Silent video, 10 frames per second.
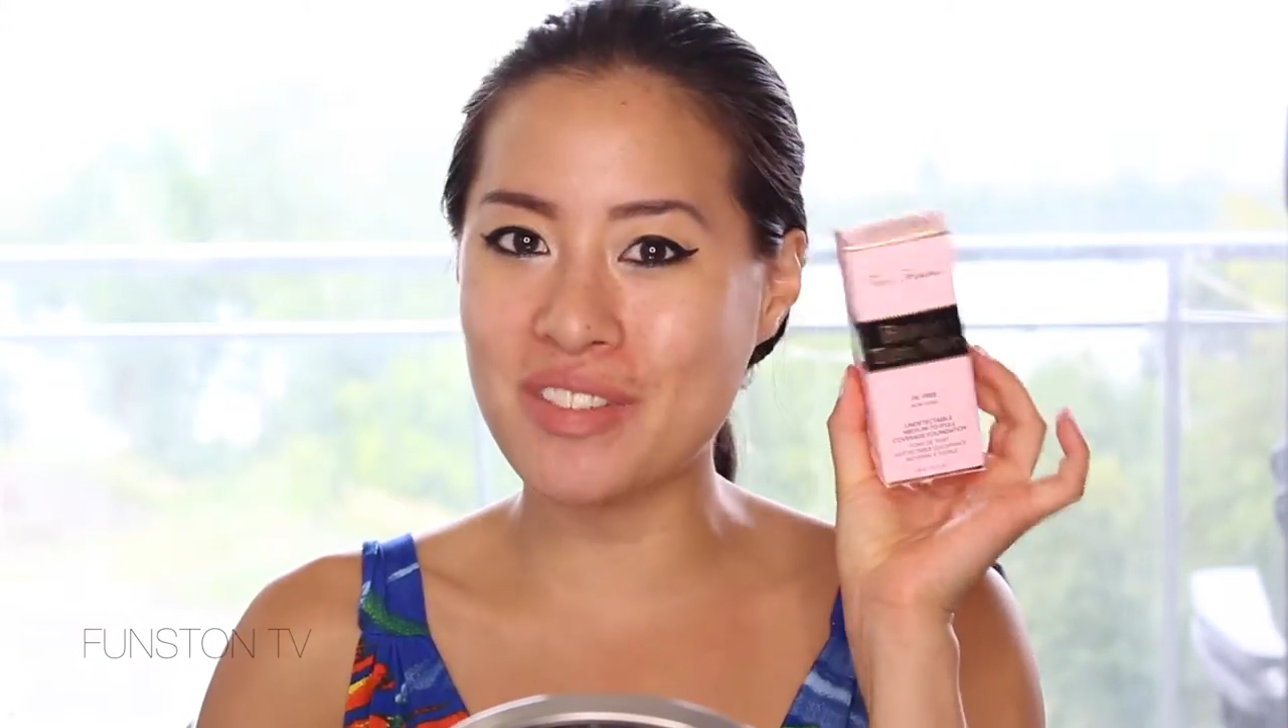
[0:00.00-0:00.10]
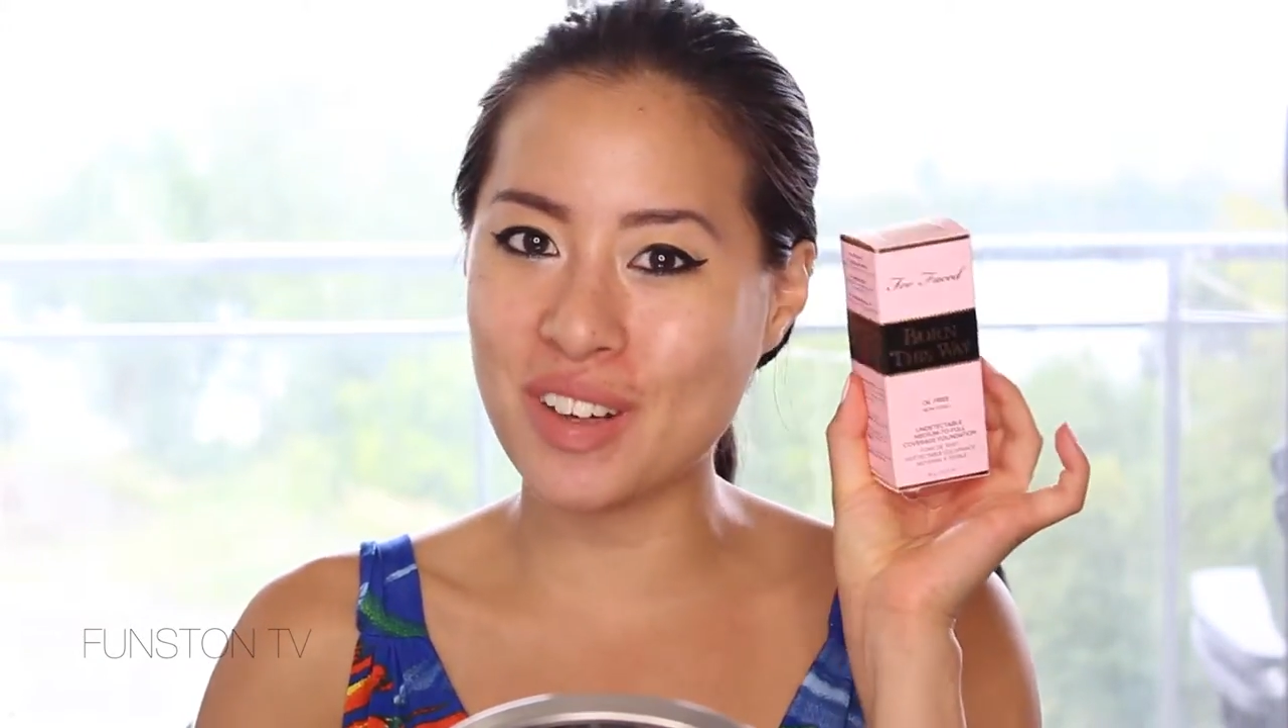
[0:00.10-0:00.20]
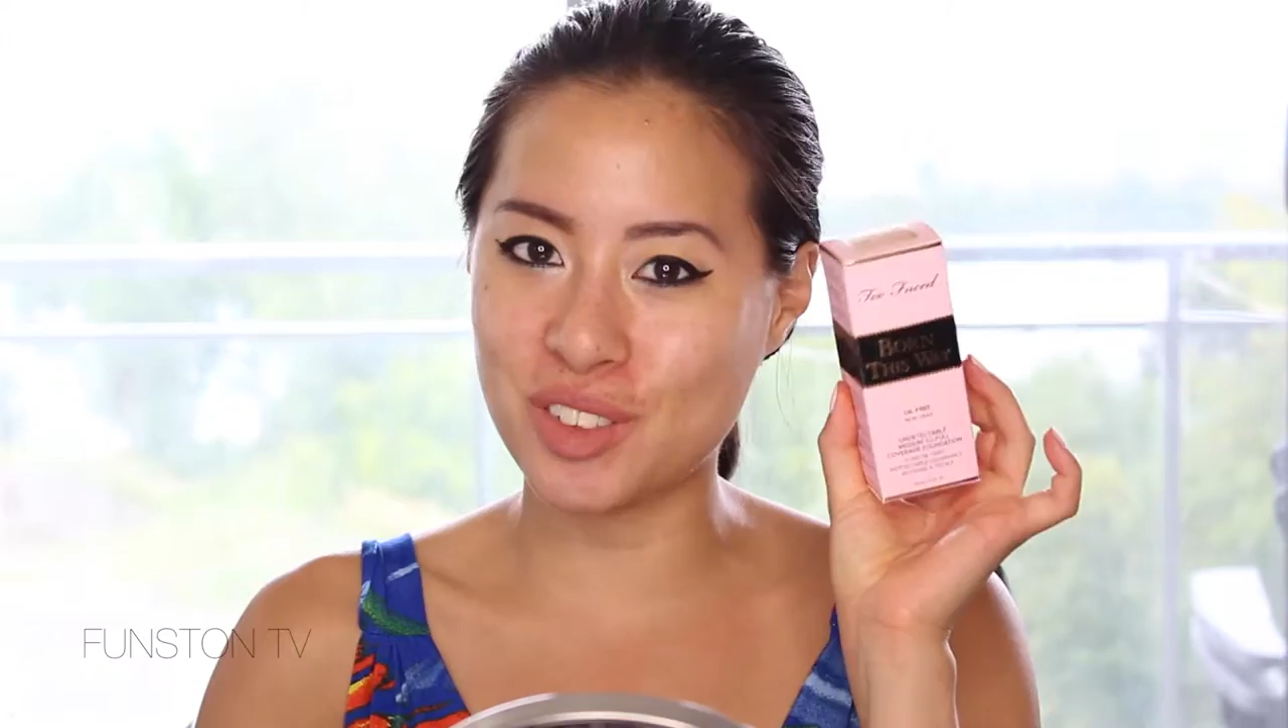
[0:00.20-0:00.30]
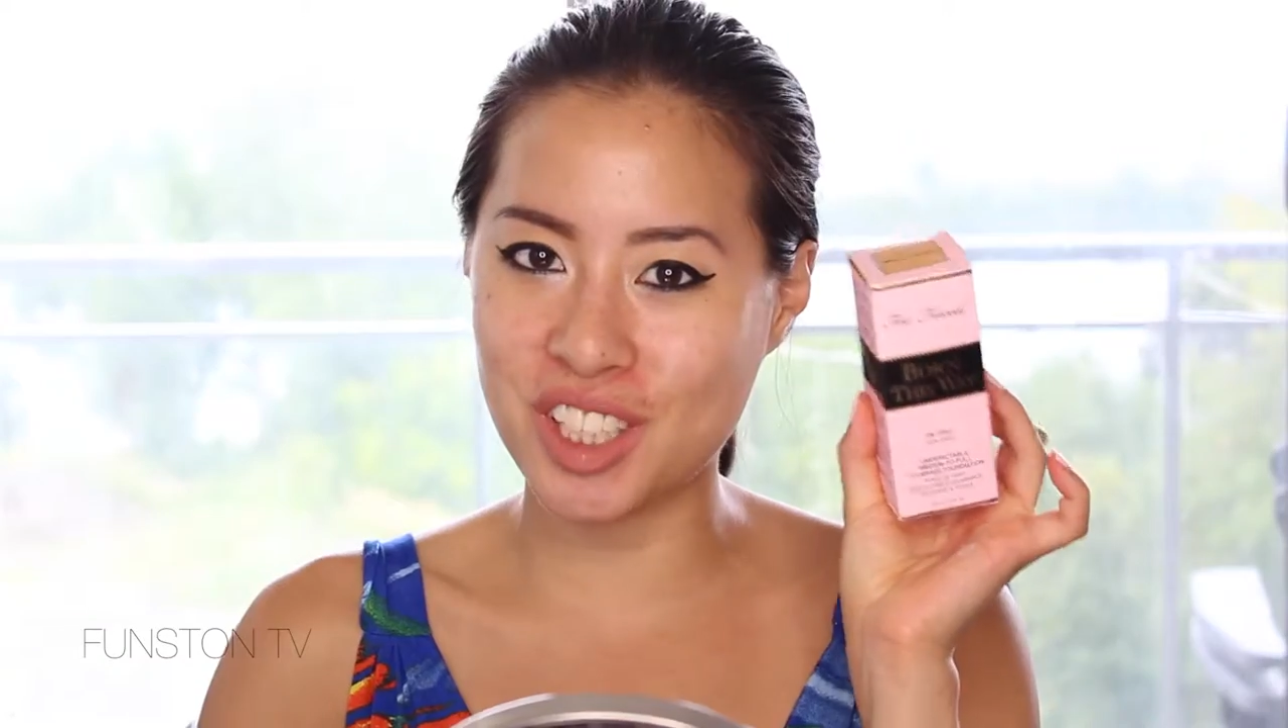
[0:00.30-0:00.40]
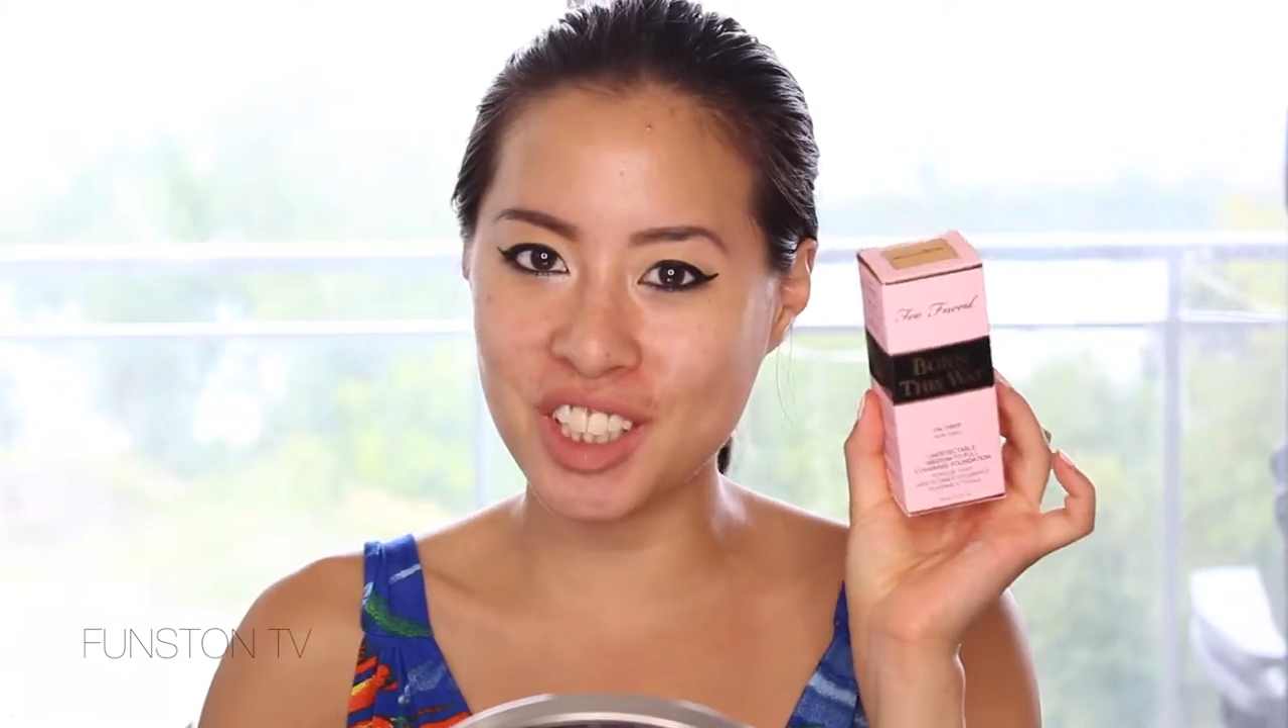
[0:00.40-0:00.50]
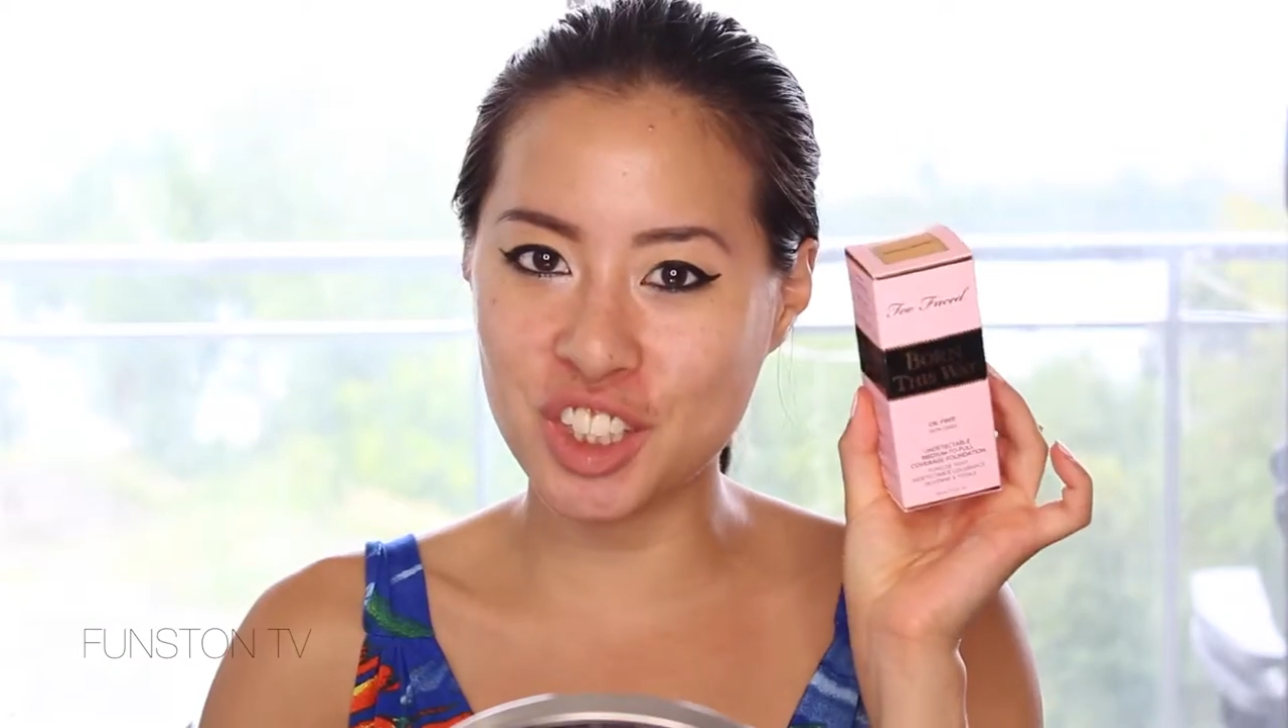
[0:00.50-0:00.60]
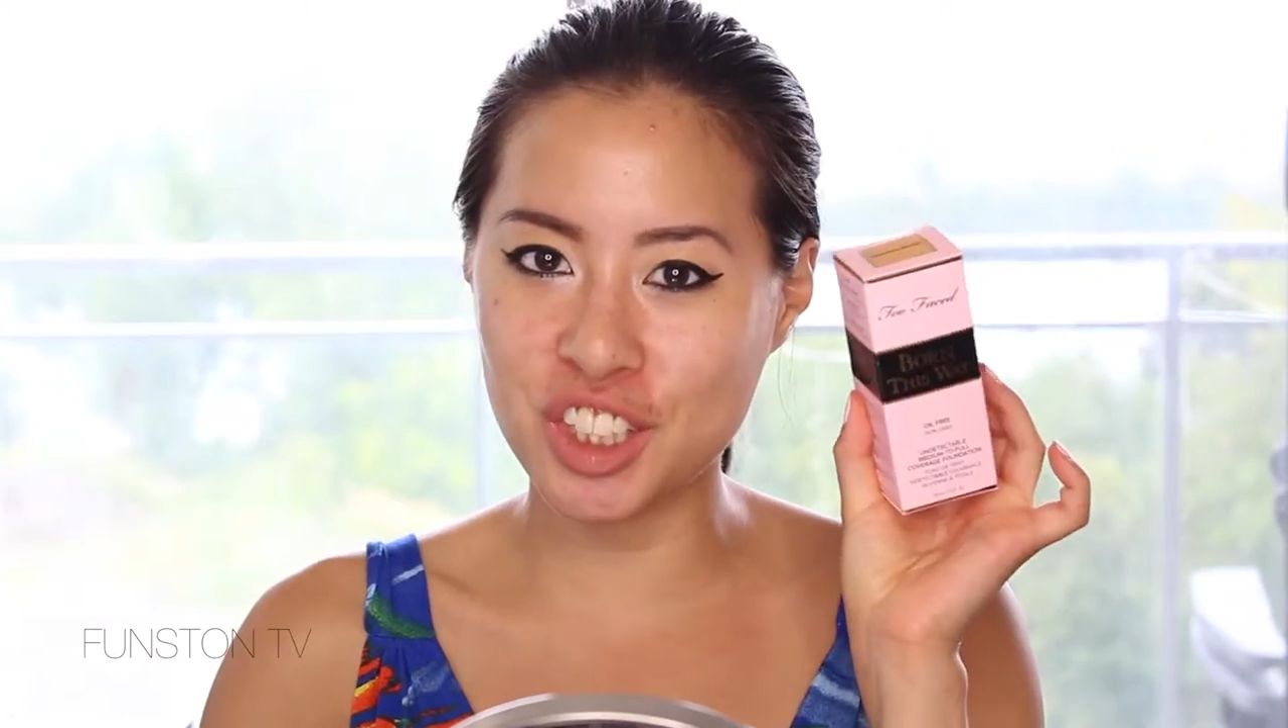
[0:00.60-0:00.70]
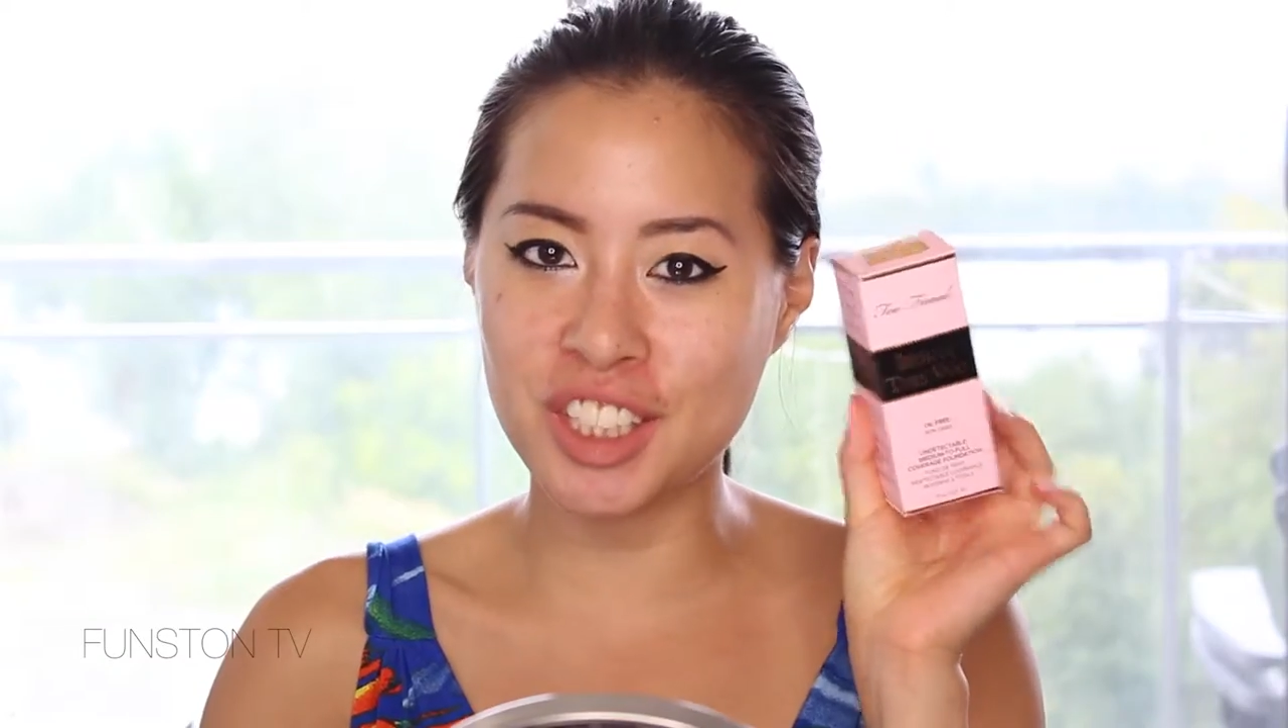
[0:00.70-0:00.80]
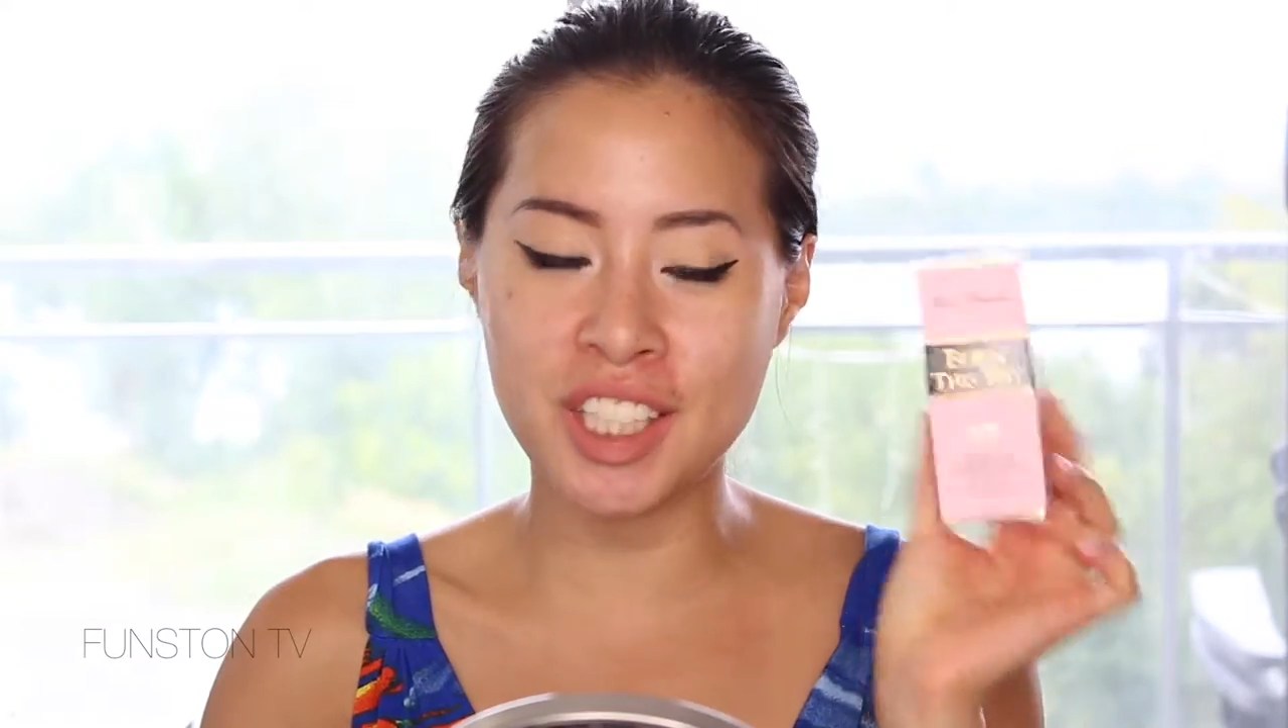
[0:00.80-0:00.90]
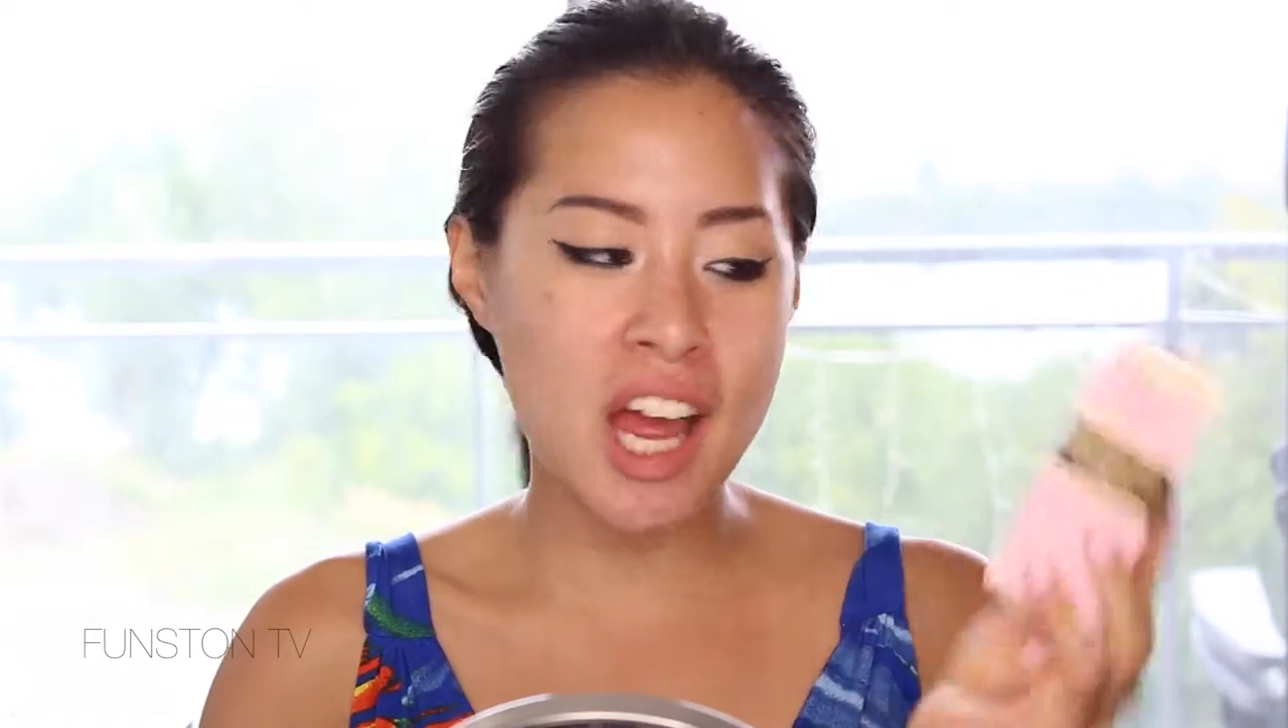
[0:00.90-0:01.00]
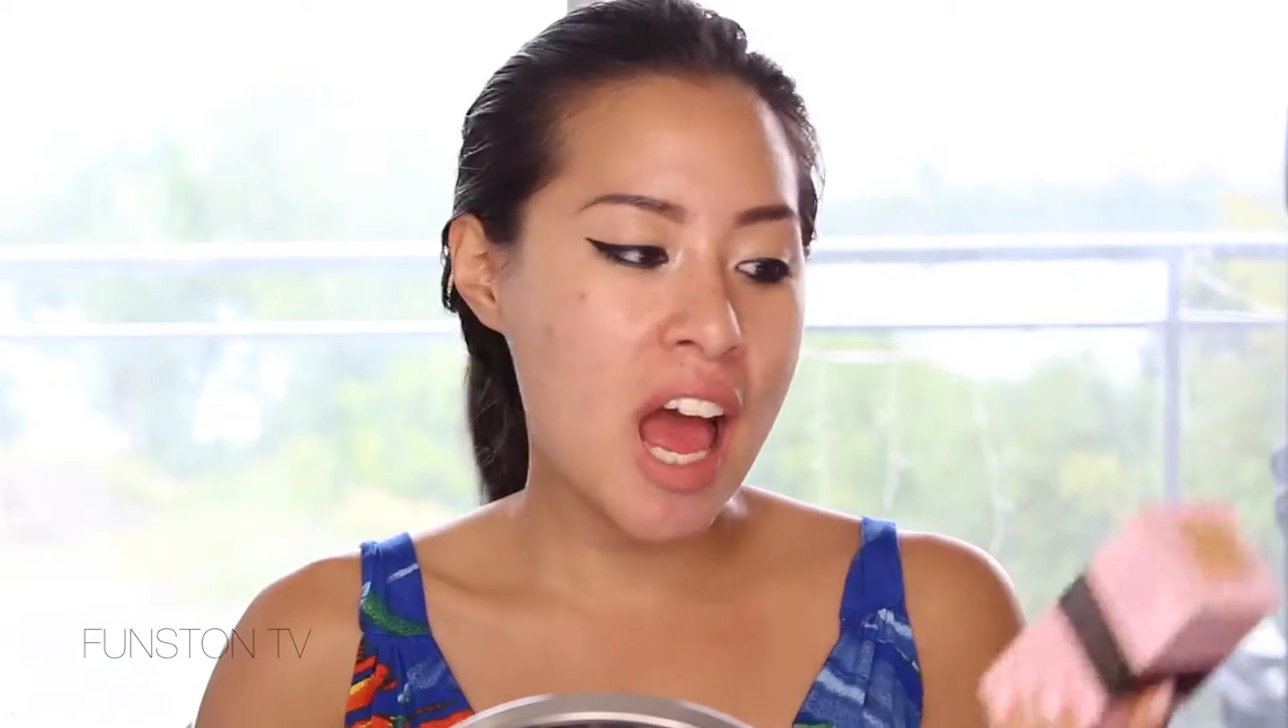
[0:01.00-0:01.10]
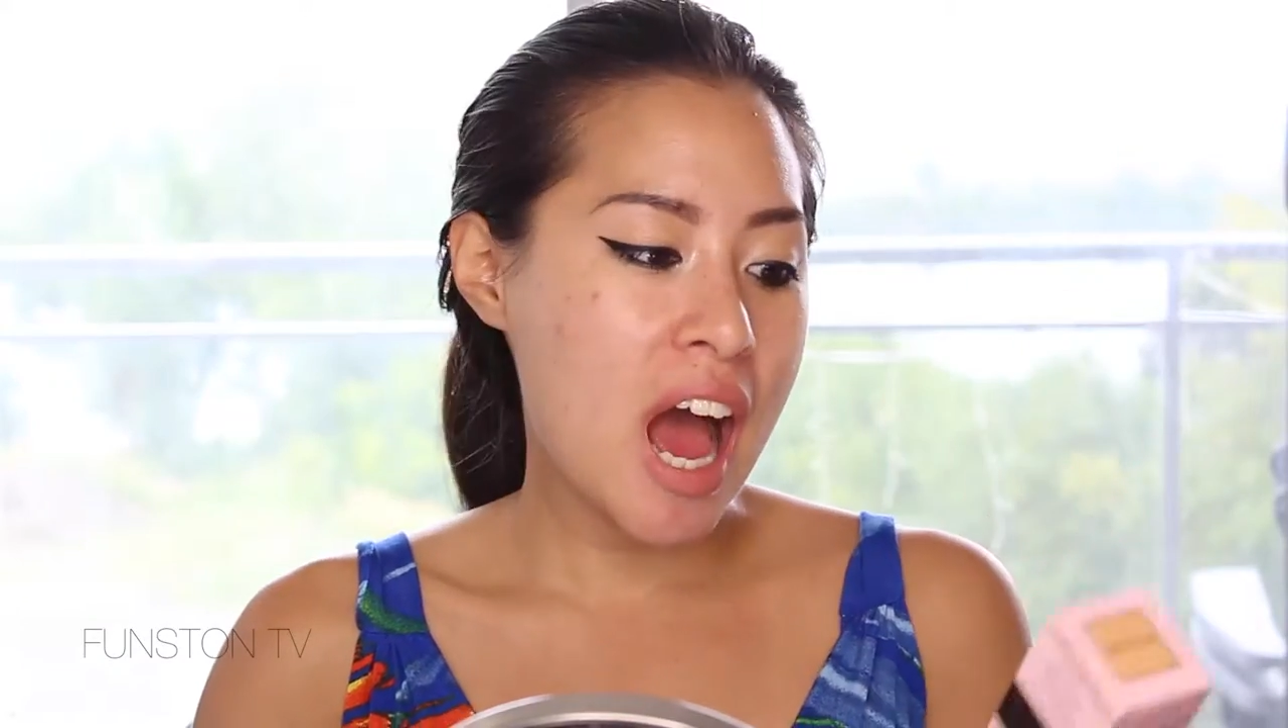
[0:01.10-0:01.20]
Foundation.